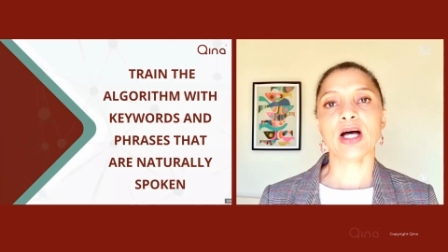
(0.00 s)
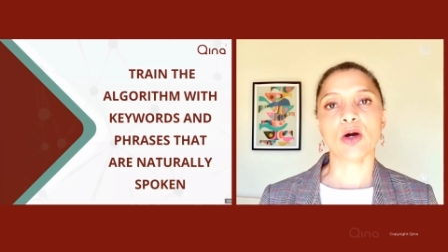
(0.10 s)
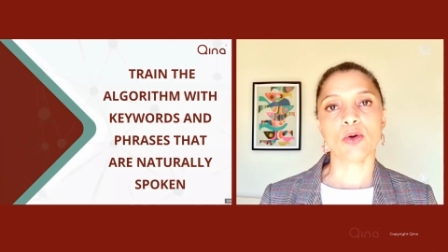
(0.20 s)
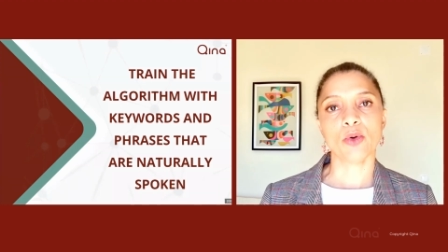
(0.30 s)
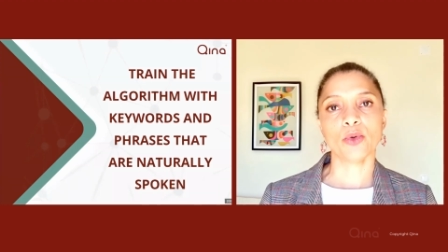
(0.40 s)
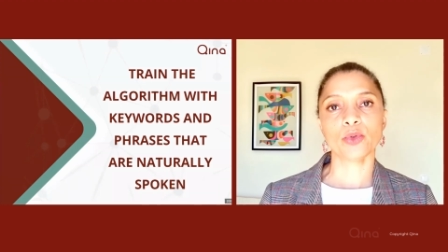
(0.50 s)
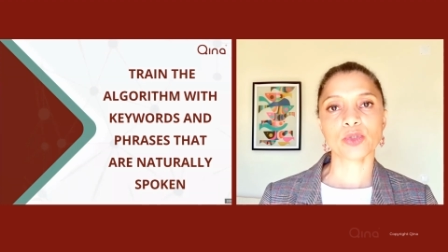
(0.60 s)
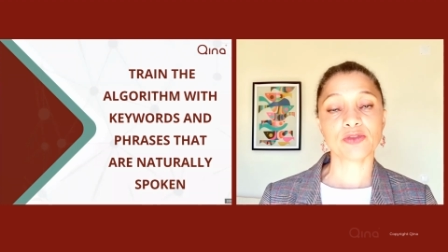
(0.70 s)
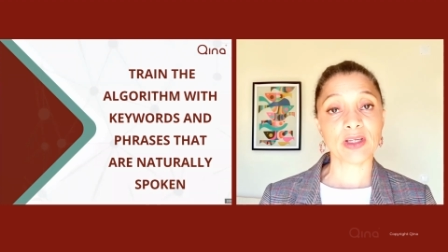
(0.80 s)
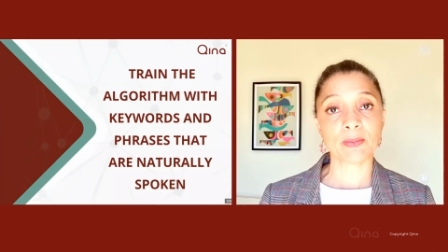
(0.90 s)
or
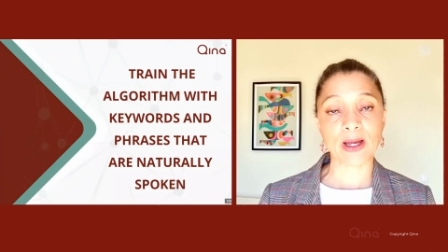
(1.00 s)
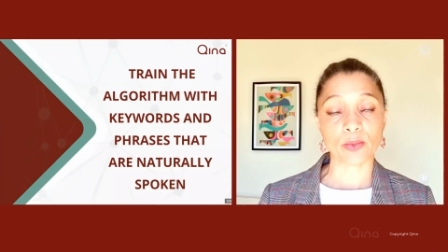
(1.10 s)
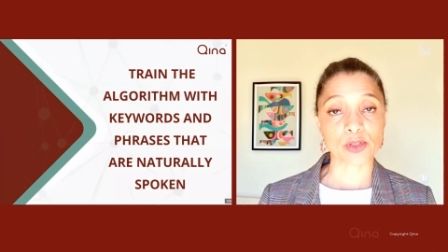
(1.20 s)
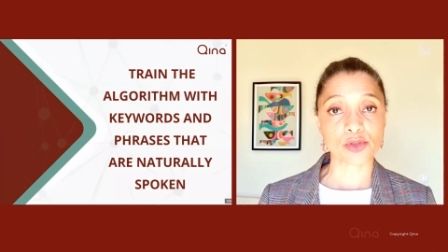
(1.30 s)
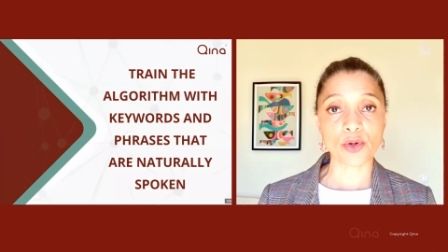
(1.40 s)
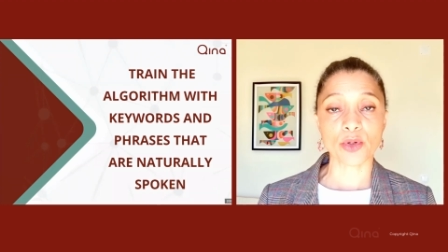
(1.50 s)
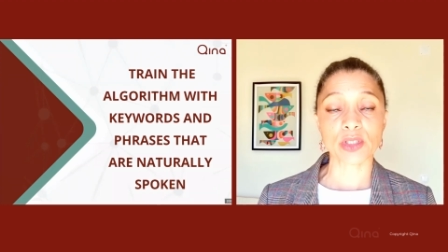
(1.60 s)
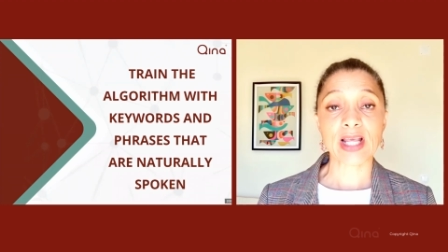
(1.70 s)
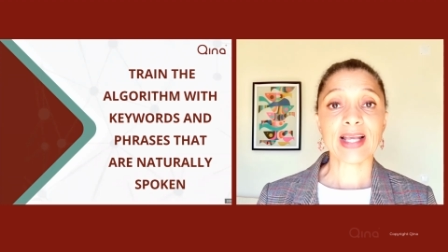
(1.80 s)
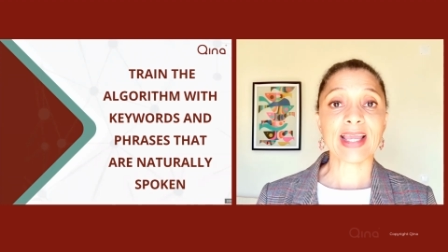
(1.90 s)
whose feedback was sought
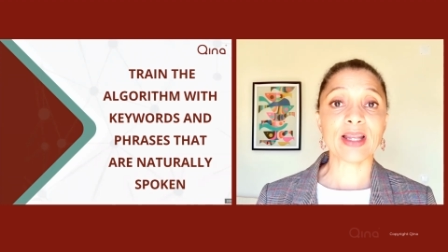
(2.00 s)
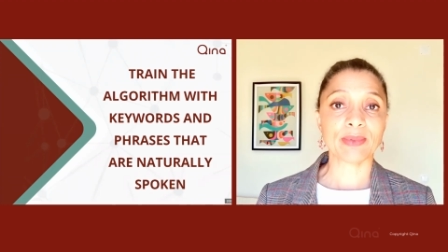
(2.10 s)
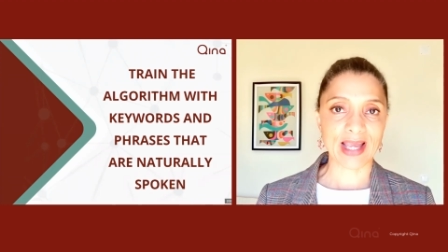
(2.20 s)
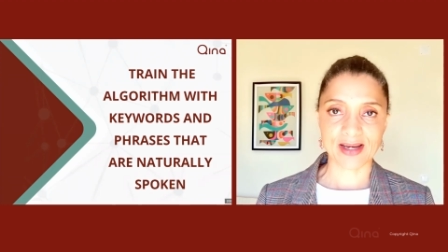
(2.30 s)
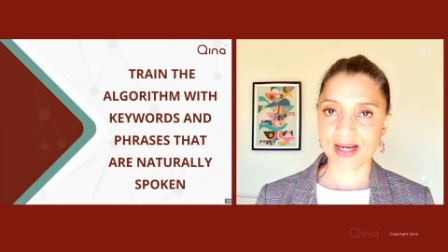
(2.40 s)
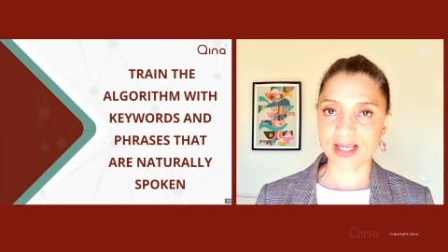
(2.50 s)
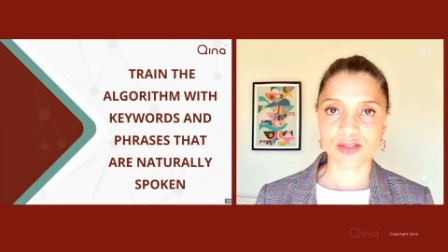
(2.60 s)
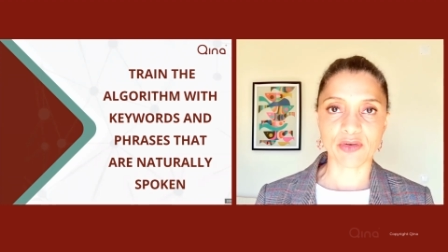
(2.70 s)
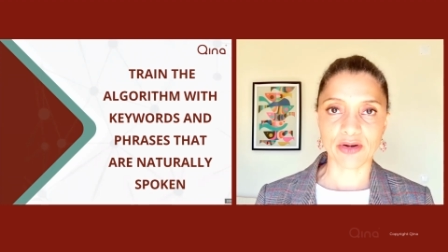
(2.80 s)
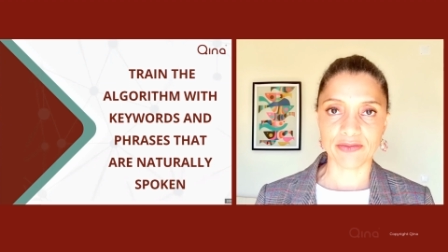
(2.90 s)
can be analyzed
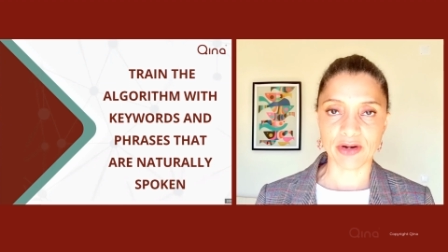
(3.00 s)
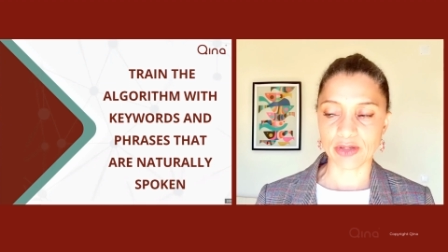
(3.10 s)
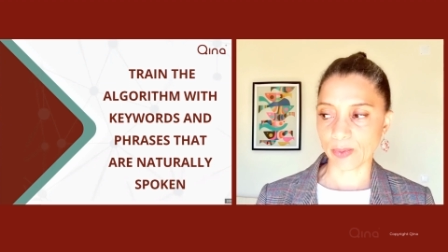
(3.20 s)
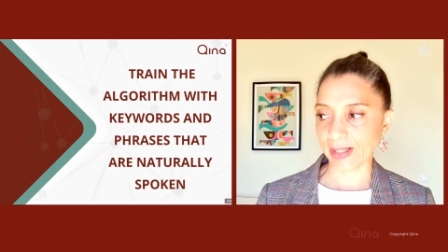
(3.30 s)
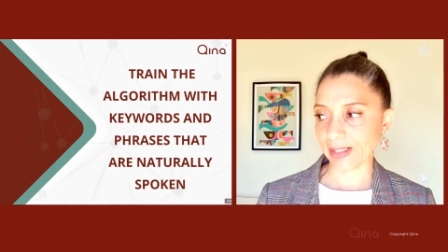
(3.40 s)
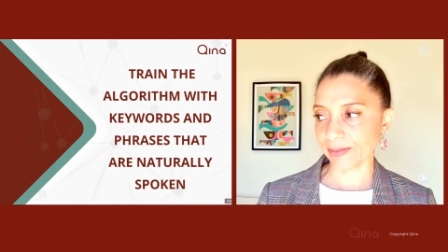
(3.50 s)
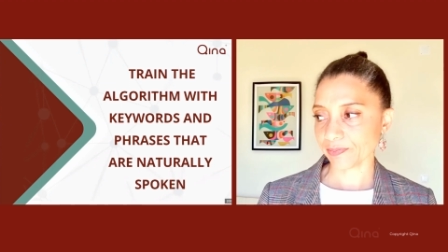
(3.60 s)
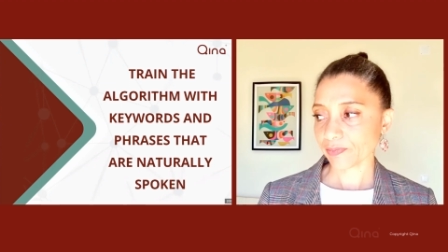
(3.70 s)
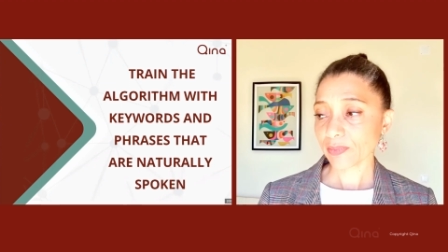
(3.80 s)
very, very quickly.